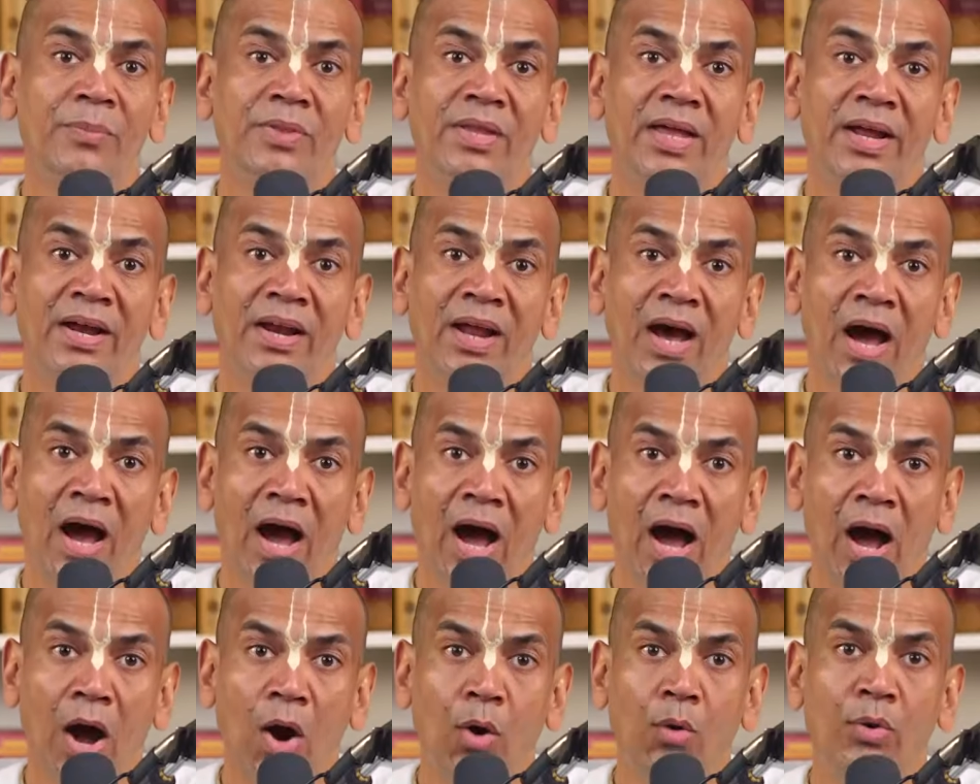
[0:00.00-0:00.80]
then
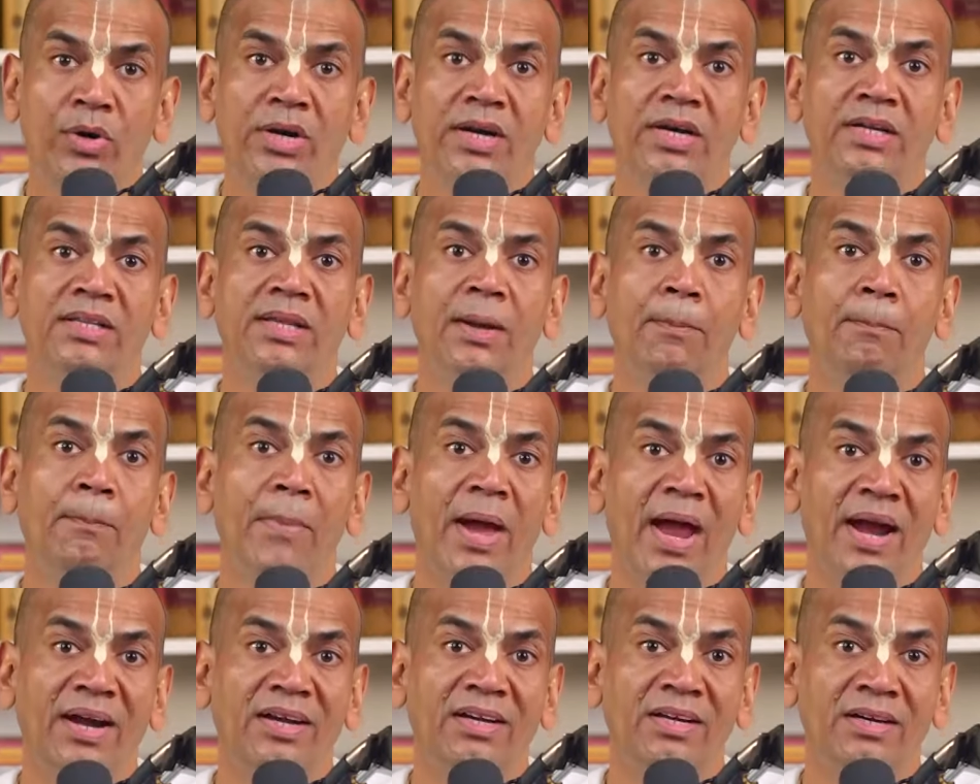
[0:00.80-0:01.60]
how did the
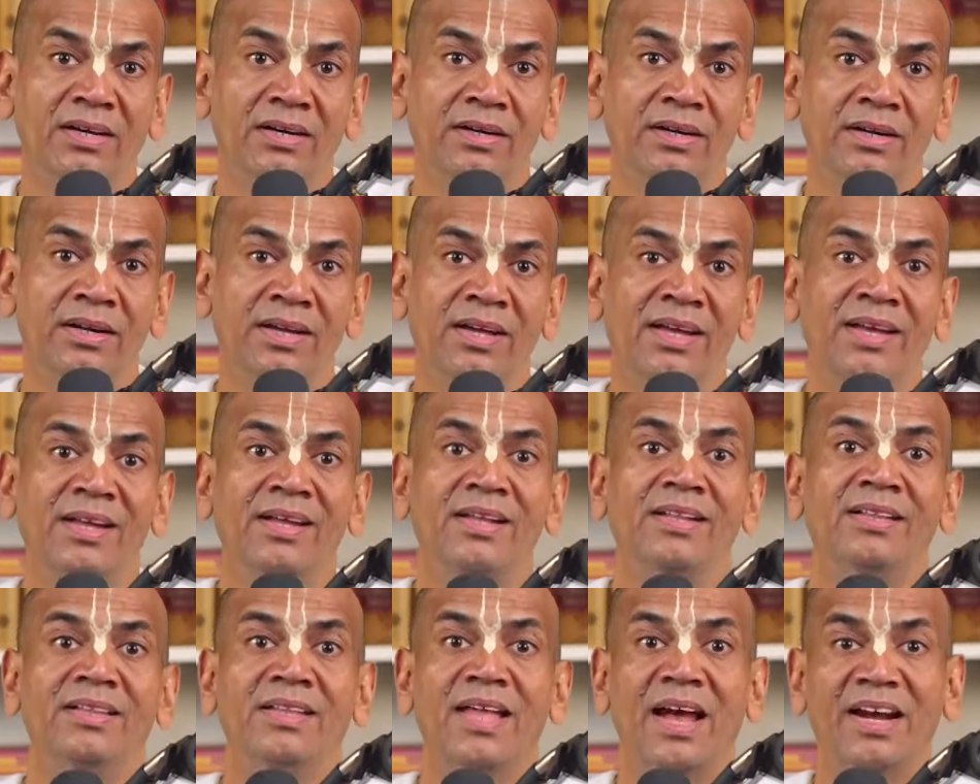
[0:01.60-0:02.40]
matter,
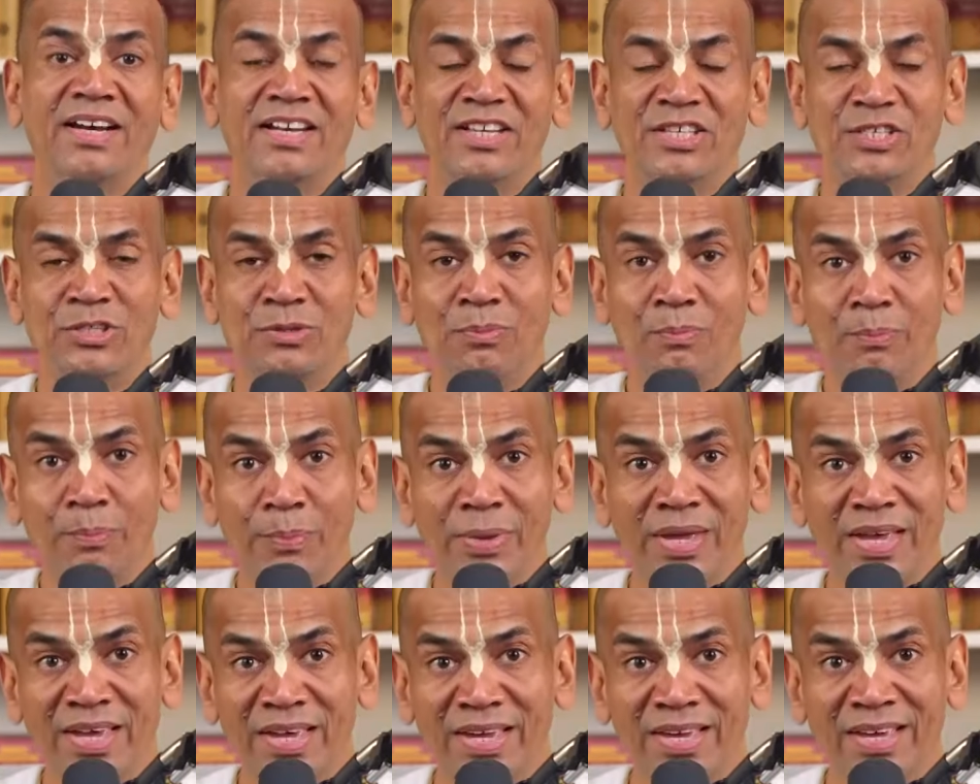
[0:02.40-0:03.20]
that is
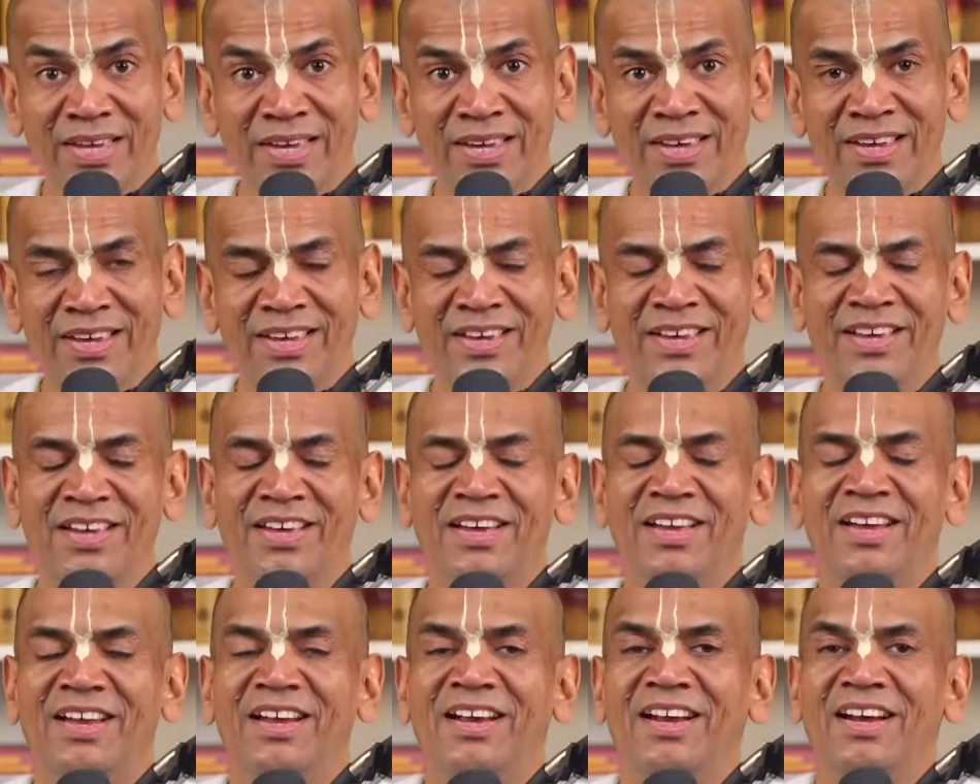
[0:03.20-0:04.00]
me,
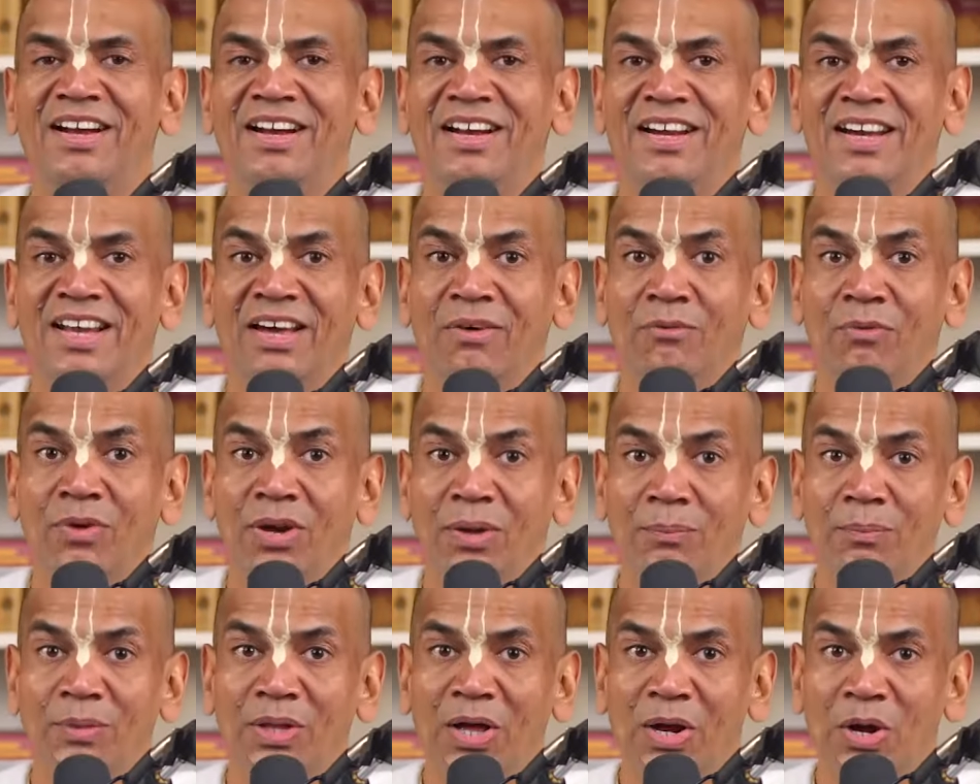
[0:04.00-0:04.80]

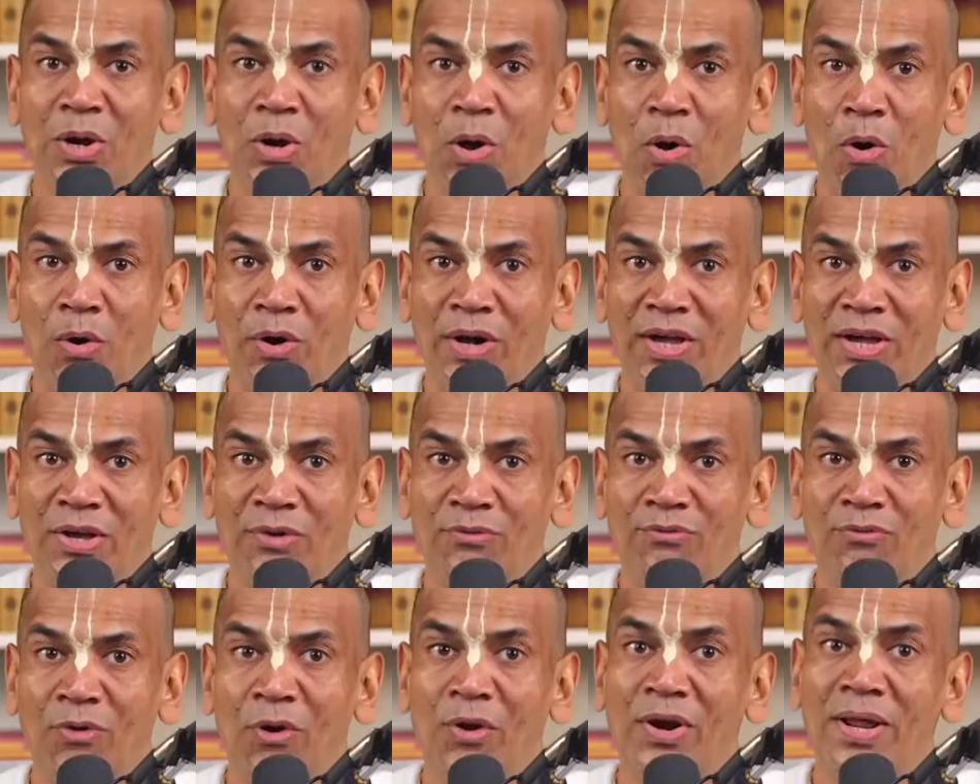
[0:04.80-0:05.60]
develop the
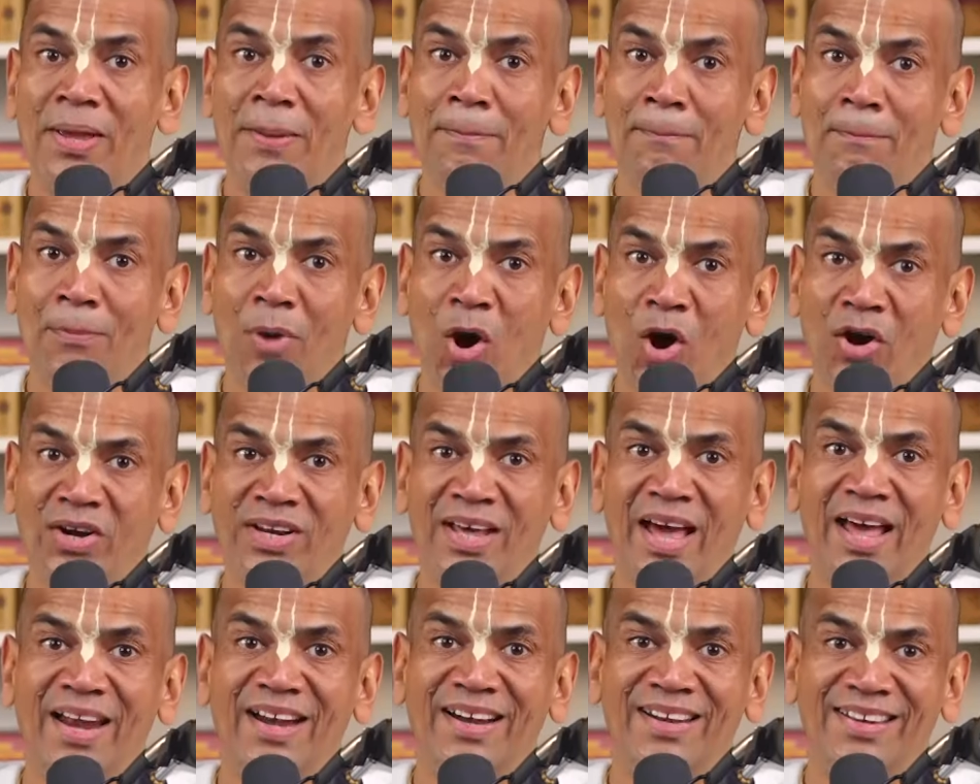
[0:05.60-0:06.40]
longing for
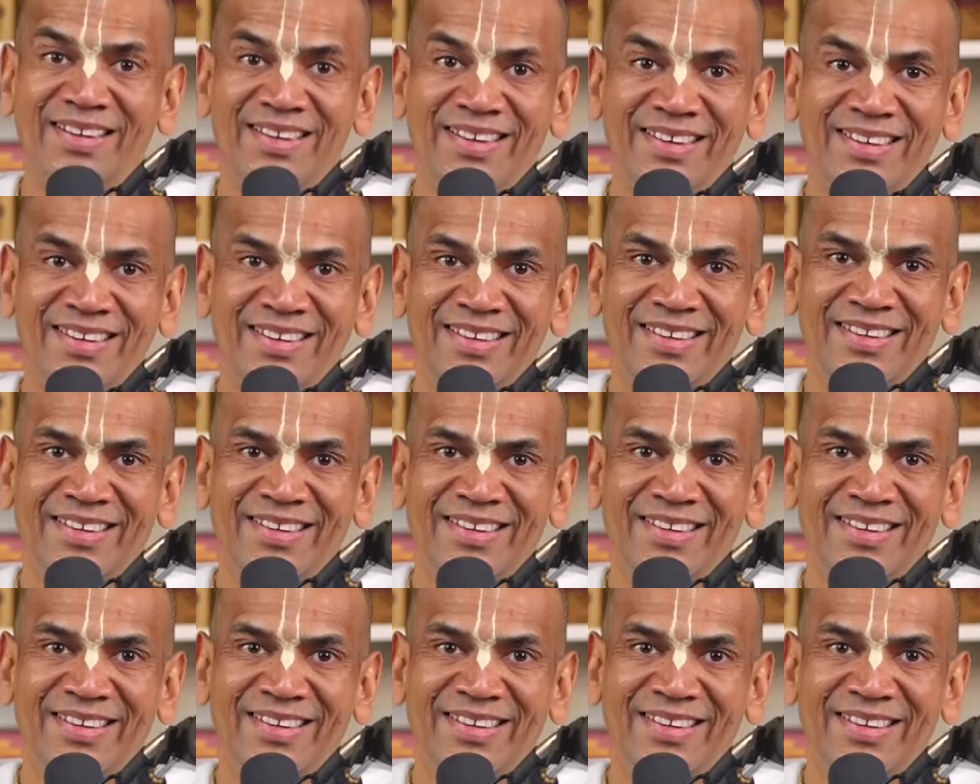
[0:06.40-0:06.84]
immortality?